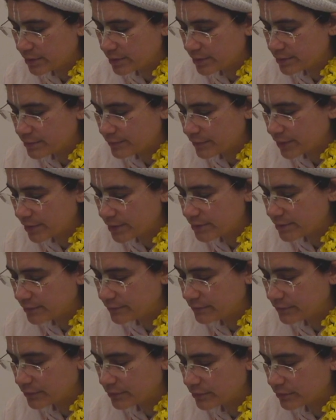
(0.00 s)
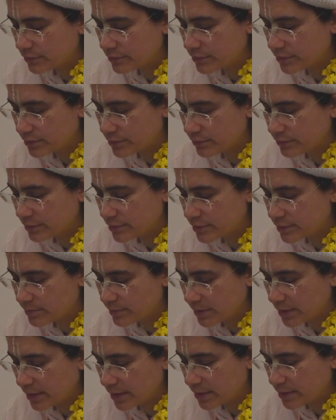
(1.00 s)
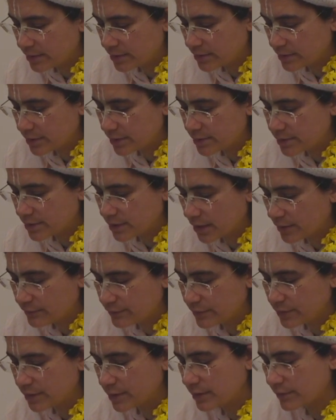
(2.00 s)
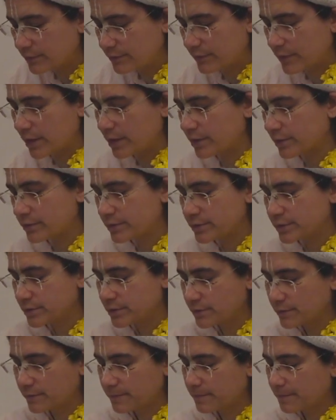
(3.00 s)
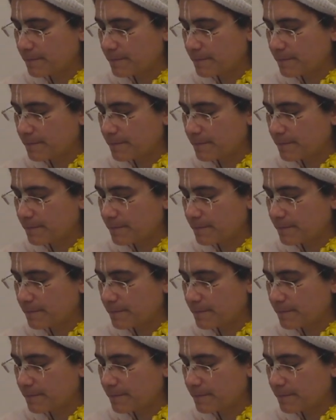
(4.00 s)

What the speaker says: it is very difficult to explain these loving affairs.